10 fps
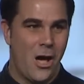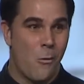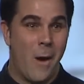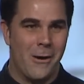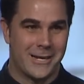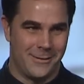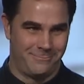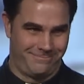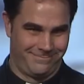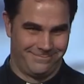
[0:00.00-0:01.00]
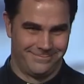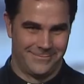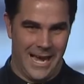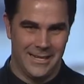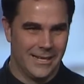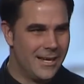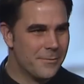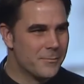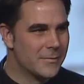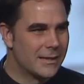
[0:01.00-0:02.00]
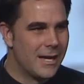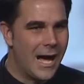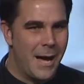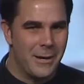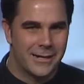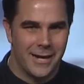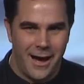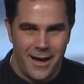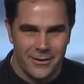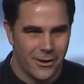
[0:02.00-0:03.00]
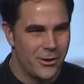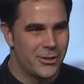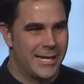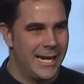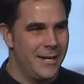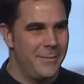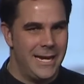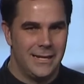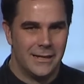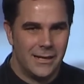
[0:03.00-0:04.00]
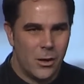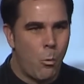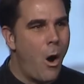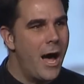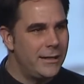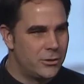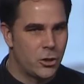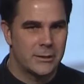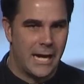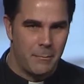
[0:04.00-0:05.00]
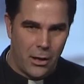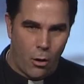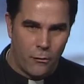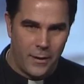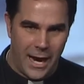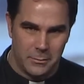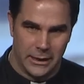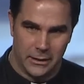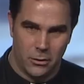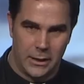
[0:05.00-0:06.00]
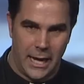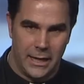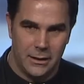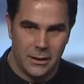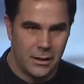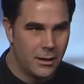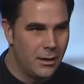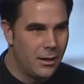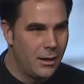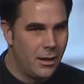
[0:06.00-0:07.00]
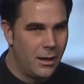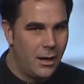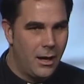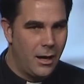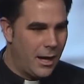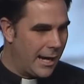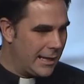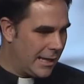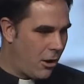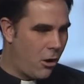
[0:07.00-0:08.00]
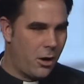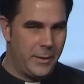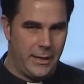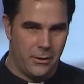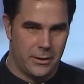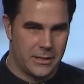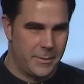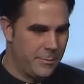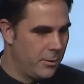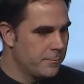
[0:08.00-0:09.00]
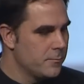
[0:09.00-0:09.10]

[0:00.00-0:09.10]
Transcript: Welcome, right? I'm a goner. Are you kidding me? 1 took down my whole family, okay? I got like an army here of these people.